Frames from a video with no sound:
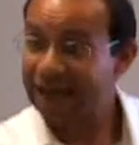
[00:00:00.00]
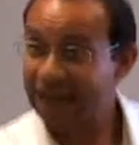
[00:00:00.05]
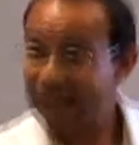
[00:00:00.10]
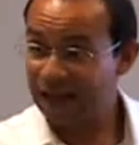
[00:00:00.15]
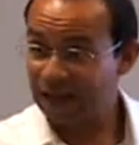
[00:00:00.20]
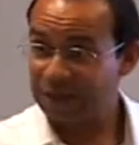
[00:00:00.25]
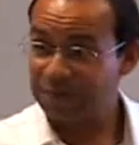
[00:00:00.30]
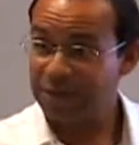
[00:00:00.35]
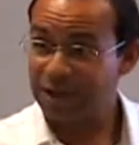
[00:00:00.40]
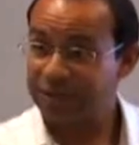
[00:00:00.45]

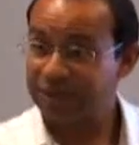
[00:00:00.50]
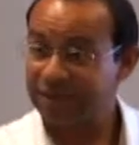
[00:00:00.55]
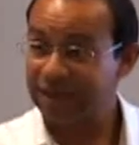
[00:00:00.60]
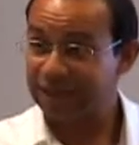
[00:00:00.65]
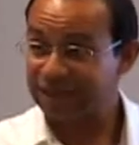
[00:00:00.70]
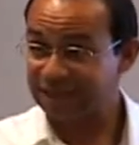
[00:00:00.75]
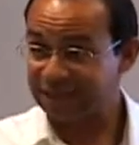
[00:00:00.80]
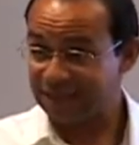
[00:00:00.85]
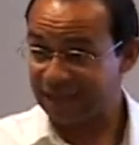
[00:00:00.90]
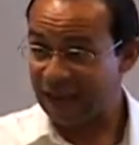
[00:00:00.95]
elements
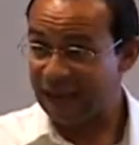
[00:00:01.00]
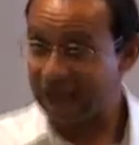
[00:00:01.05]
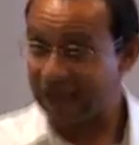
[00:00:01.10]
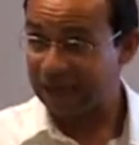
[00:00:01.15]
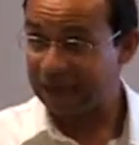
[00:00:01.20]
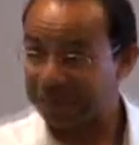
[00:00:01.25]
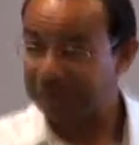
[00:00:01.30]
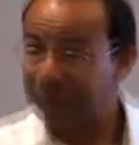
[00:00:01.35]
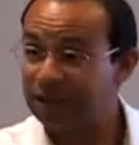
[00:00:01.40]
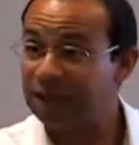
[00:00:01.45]
that
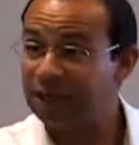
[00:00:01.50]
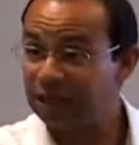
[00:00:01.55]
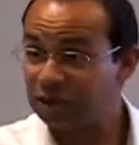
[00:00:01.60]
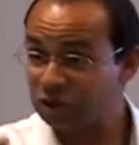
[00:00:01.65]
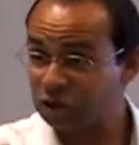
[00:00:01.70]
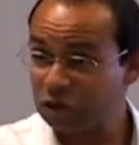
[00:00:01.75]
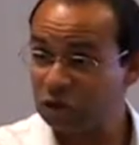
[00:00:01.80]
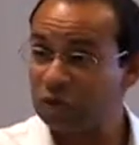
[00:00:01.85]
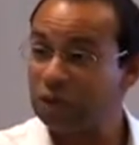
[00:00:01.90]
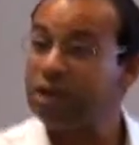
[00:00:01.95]
came
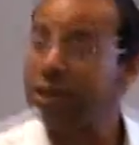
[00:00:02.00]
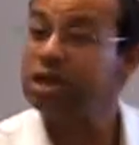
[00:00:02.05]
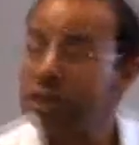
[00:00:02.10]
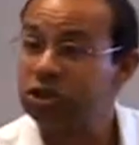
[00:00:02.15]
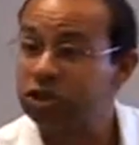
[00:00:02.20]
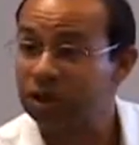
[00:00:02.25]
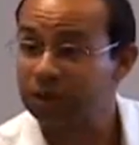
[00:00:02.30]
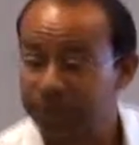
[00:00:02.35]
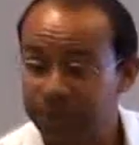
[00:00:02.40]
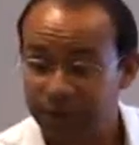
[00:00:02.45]
into
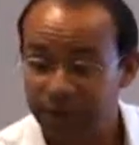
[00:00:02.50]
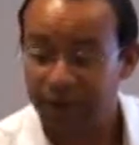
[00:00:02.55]
Egypt,